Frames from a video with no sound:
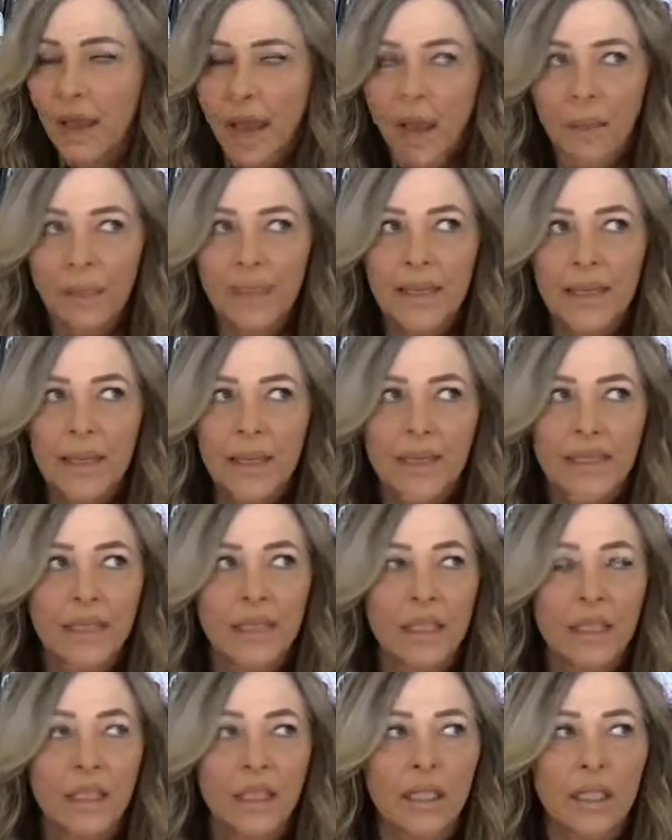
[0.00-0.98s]

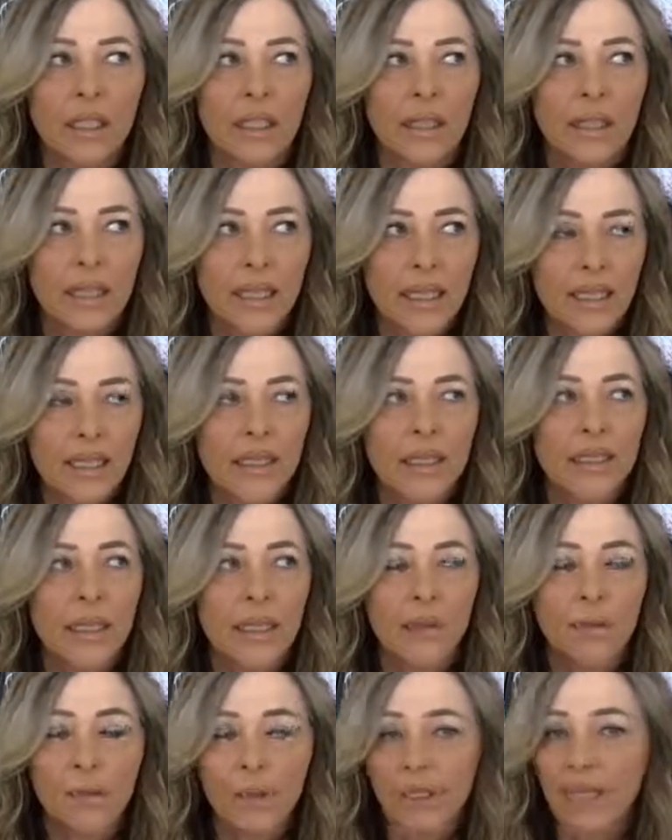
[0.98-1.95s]
because this
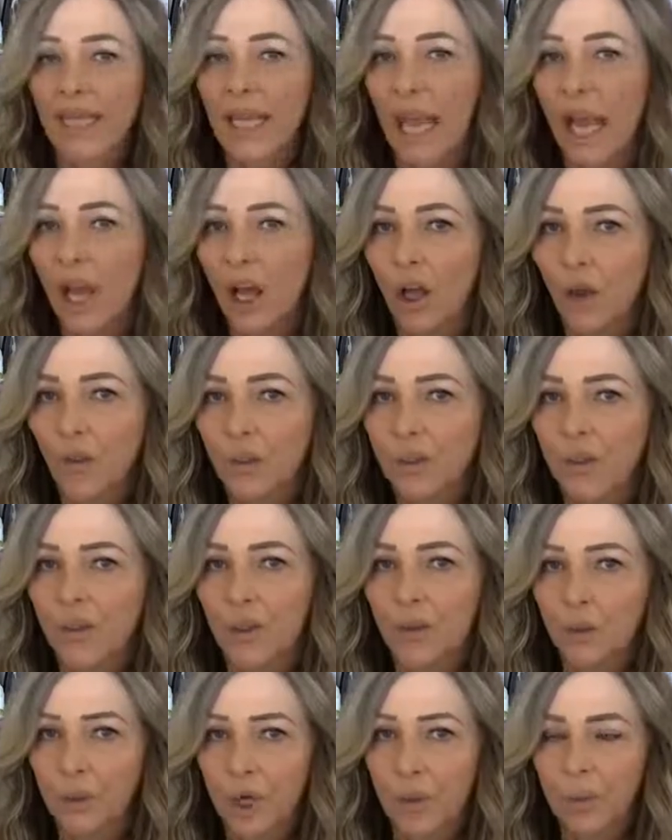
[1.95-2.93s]
can really help in
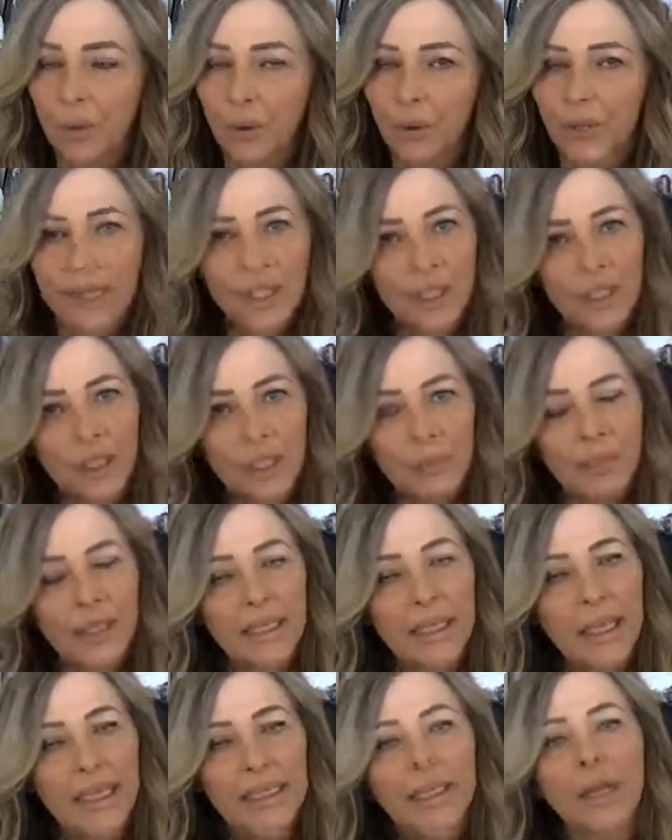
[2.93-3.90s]
the preparation.
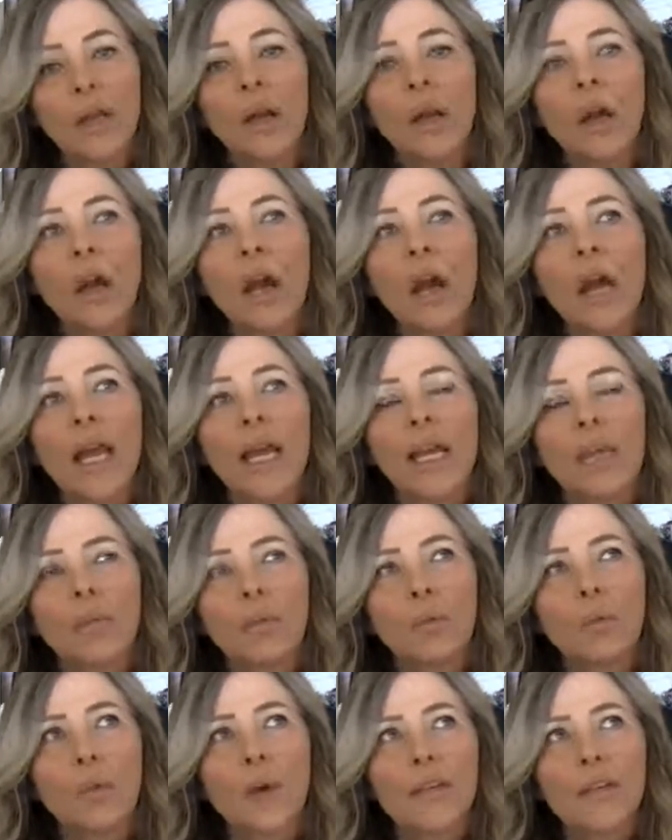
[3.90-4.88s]
Because
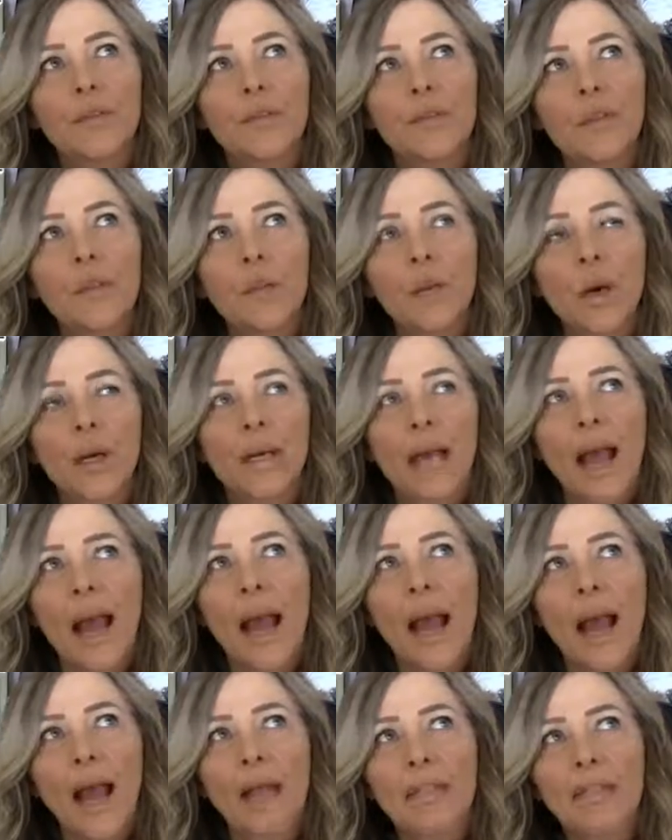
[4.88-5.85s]
what if you want
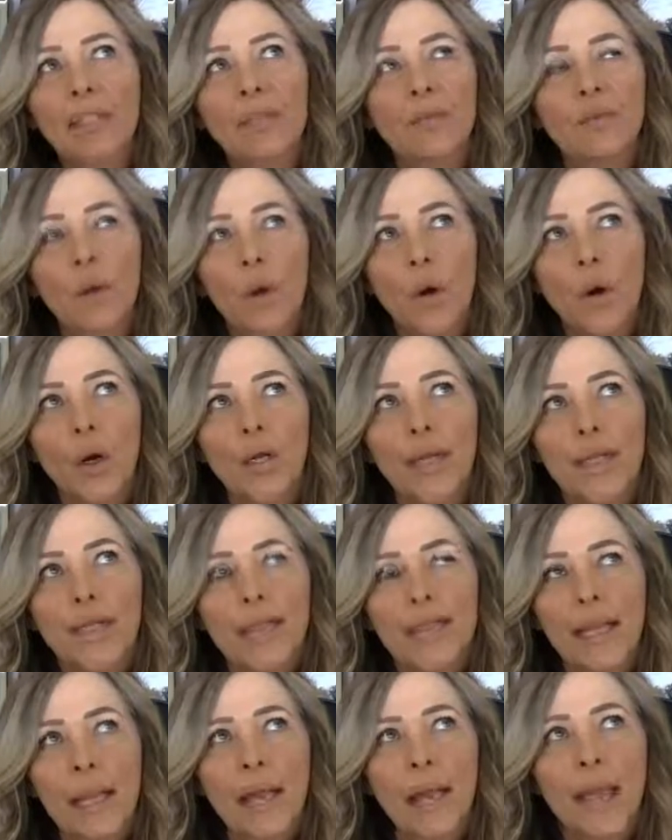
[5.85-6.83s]
to ask for,
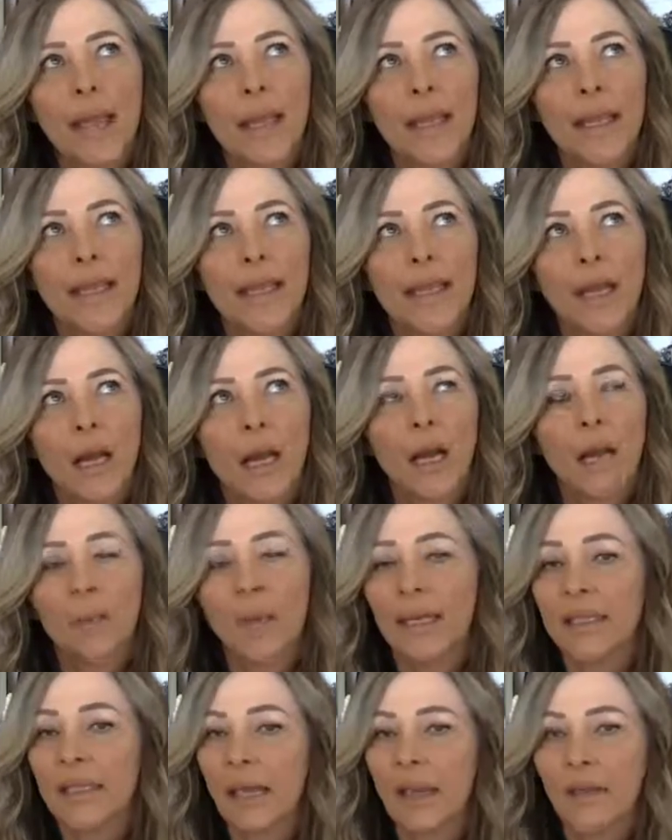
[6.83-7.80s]
say,
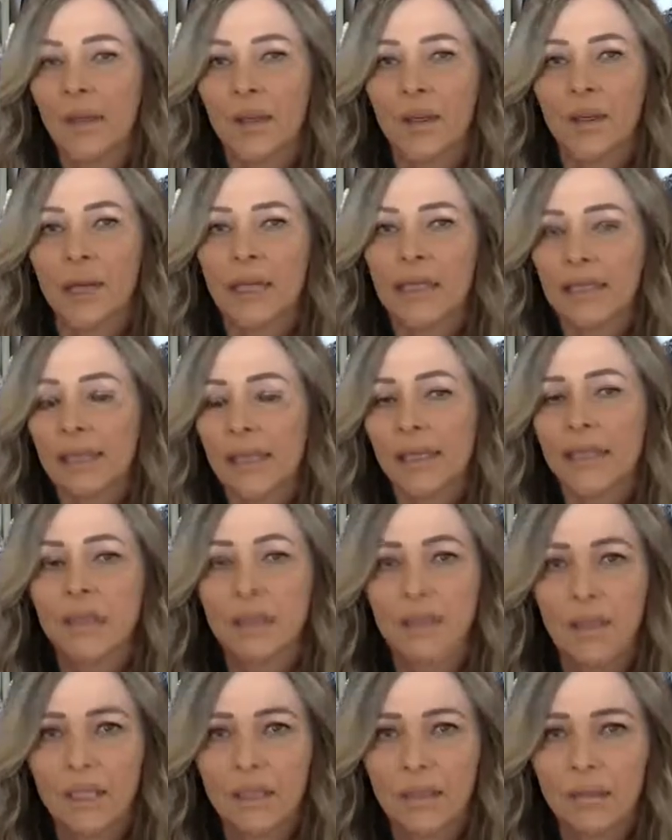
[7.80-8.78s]
another
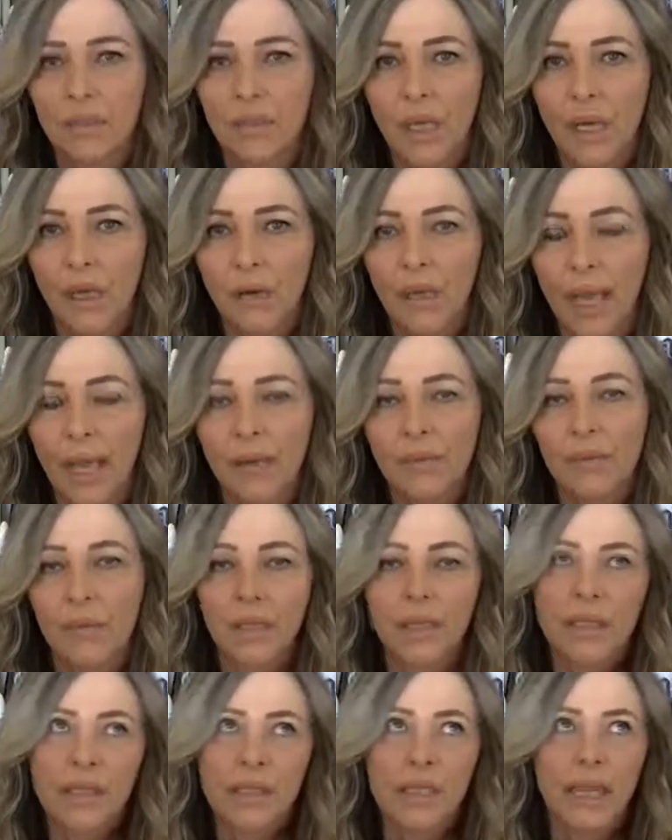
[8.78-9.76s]
assessment? Okay,
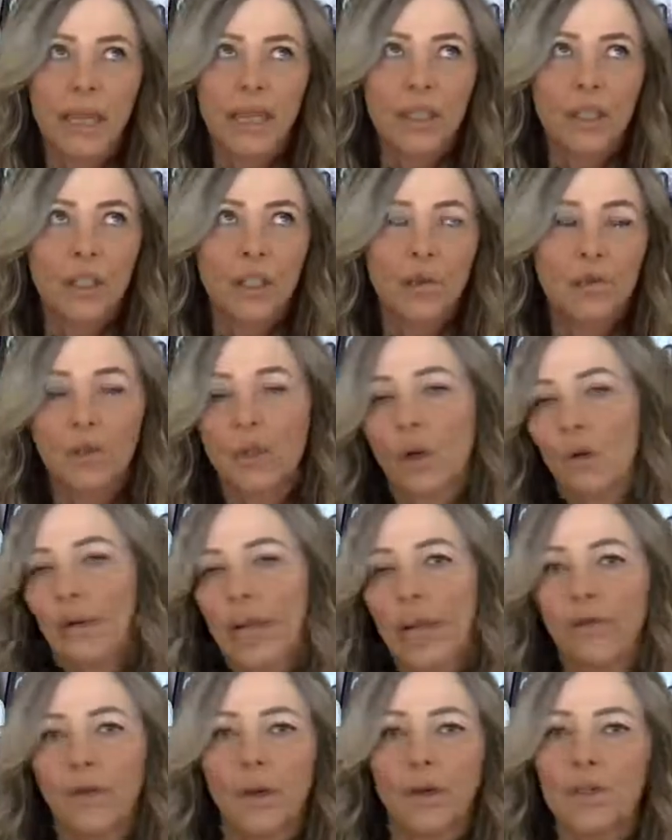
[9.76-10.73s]
say you don't
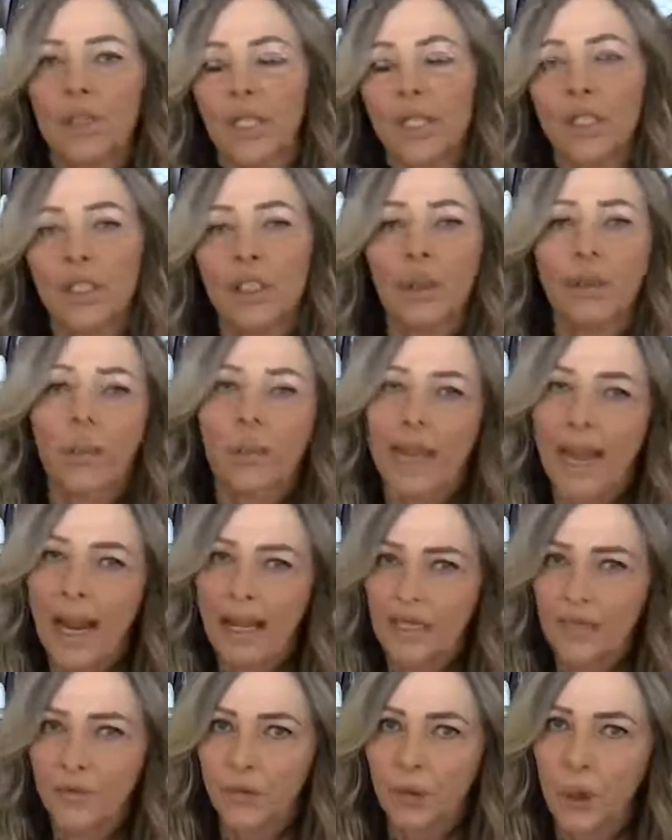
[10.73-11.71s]
have OT and you want to
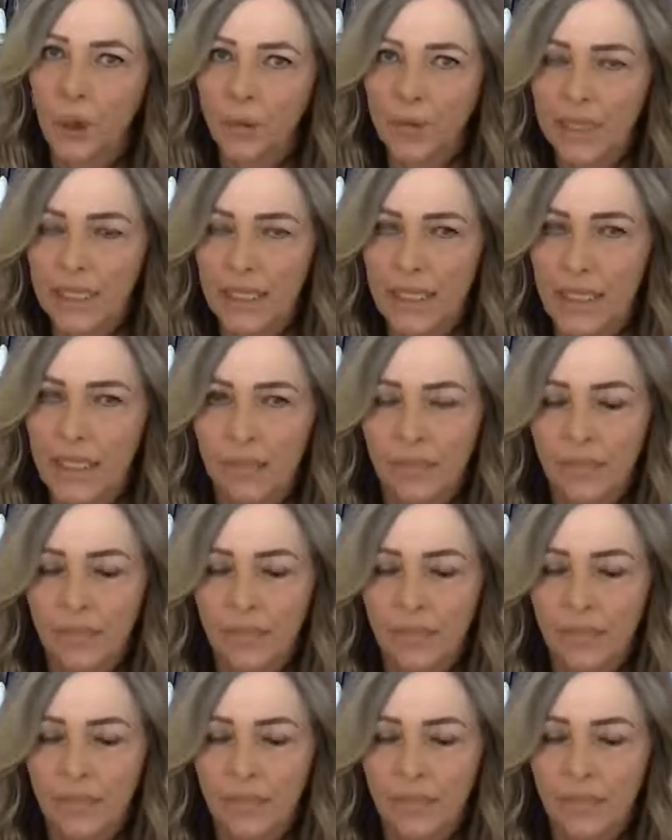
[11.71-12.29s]
ask for OT.